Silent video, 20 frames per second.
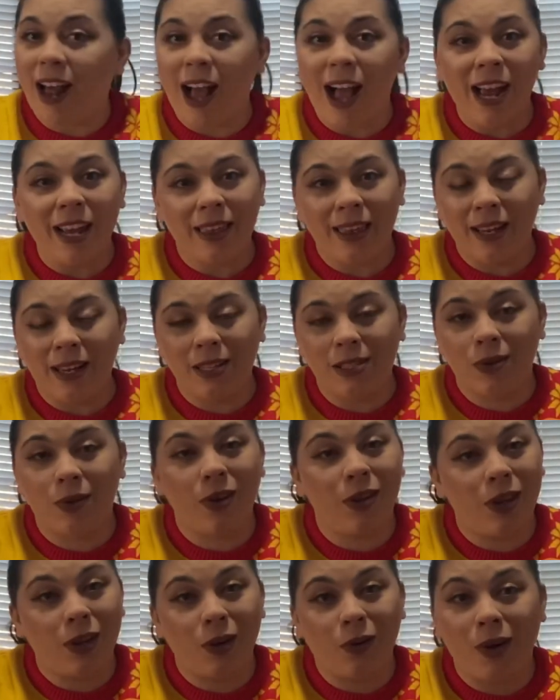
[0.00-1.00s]
I think it's
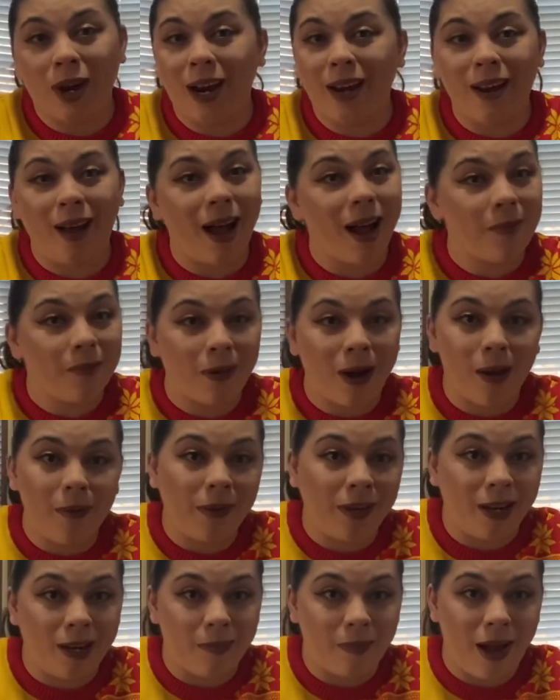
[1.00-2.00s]
really great. I'm probably
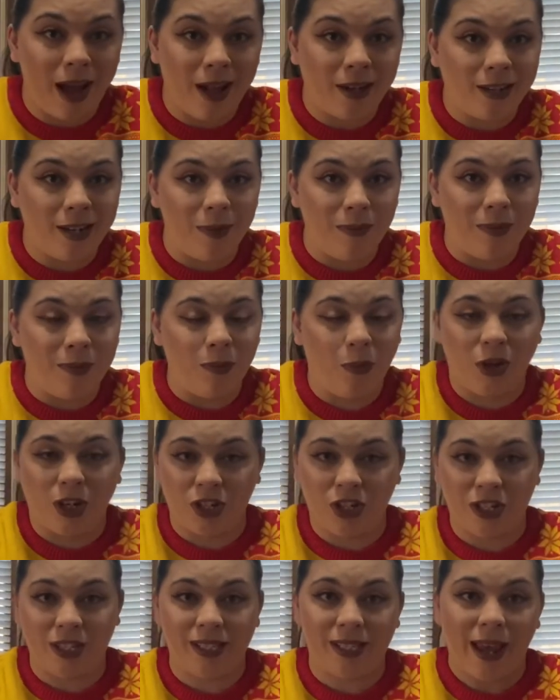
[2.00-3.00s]
going to buy a couple more
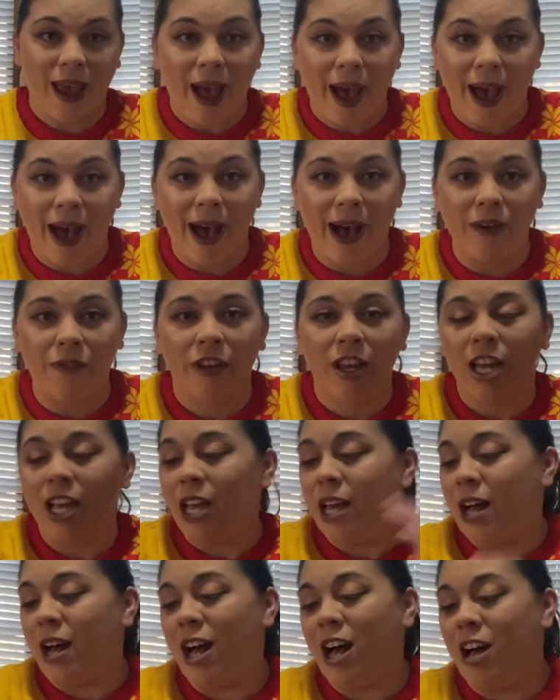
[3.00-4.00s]
just to have.
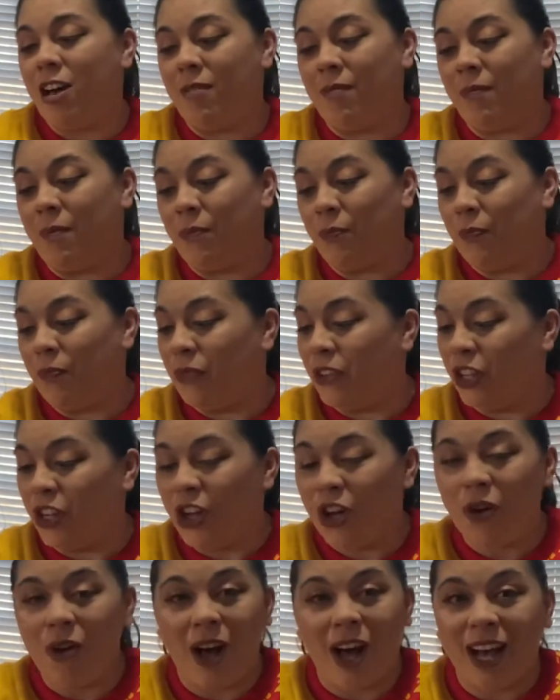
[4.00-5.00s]
You
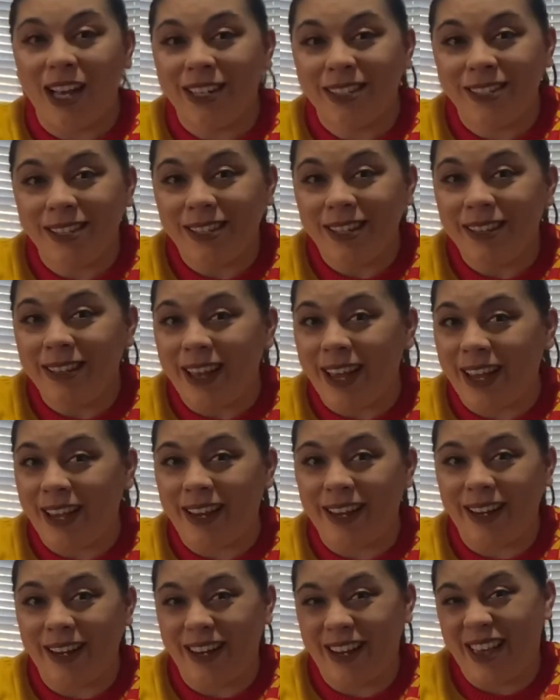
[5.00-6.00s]
know, honestly,
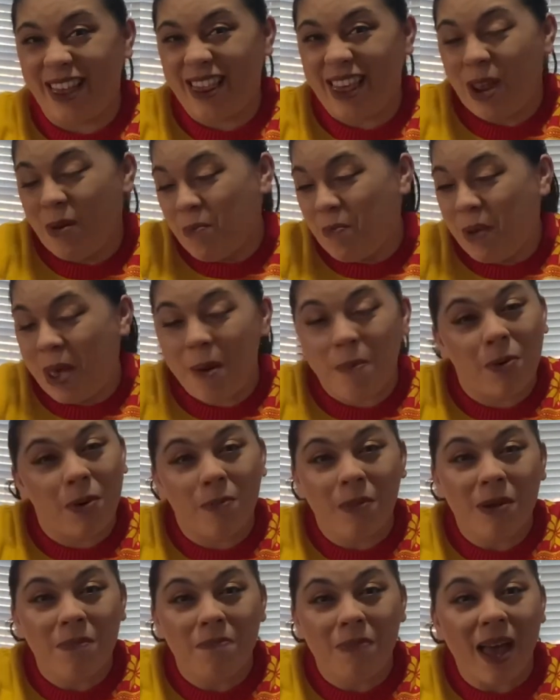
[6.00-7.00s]
like that
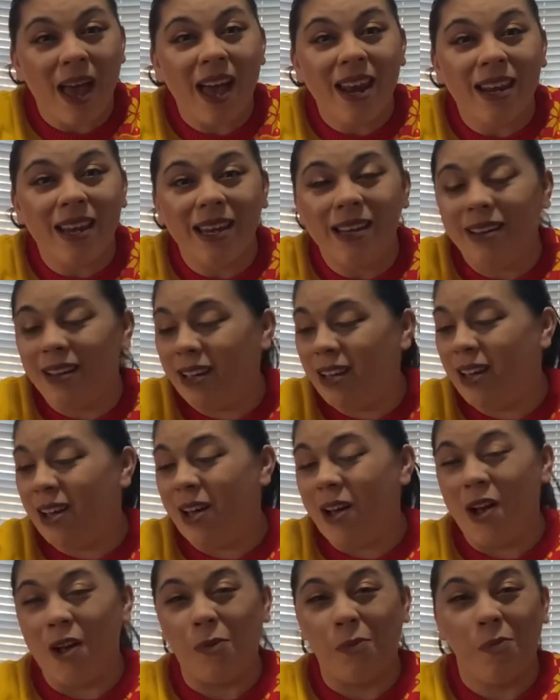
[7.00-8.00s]
Peppermint Pattie
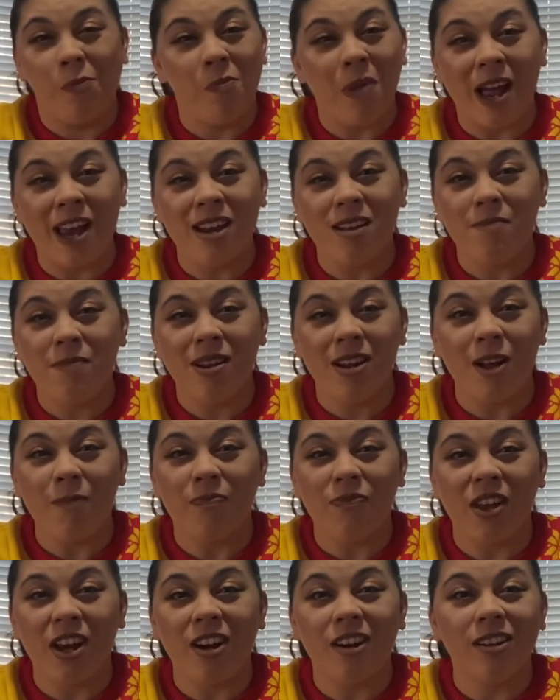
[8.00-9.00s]
might have been up
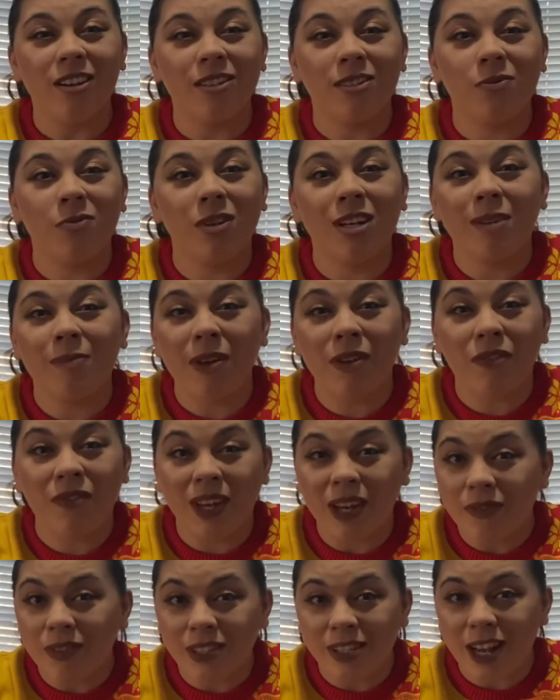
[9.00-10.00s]
there as one of my
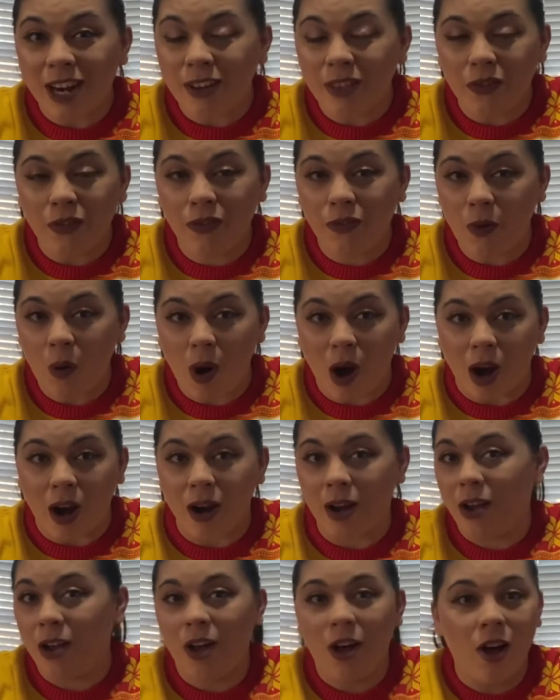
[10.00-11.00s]
favorites out of the 4.
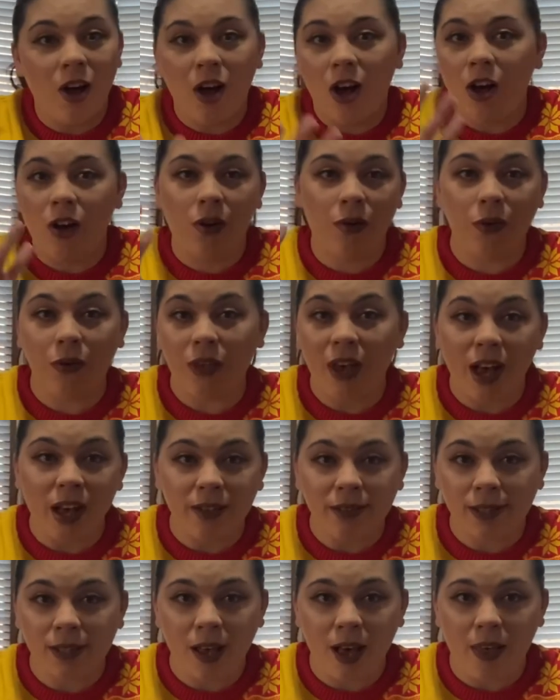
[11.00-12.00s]
Who the hell
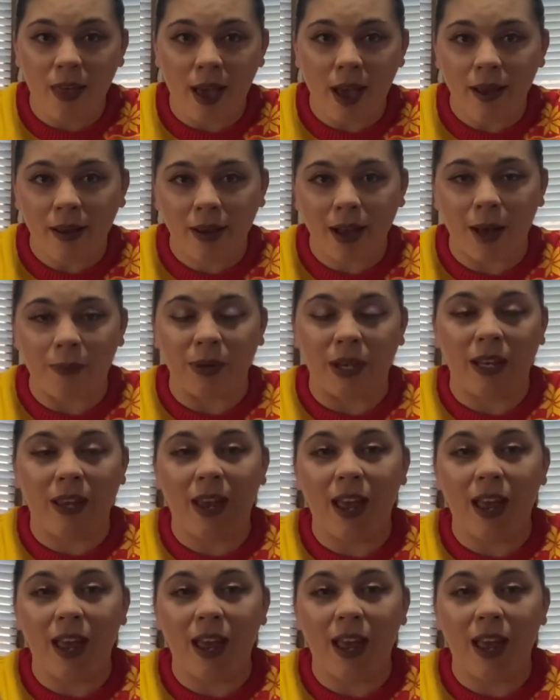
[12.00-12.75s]
saw that coming?